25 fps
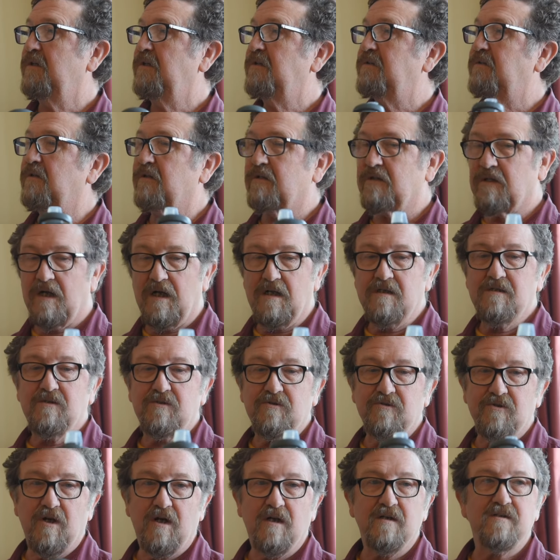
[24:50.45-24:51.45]
They're
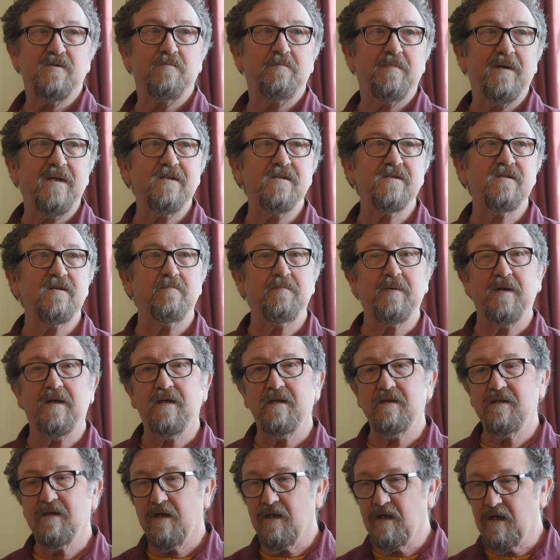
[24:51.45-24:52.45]
constructs based upon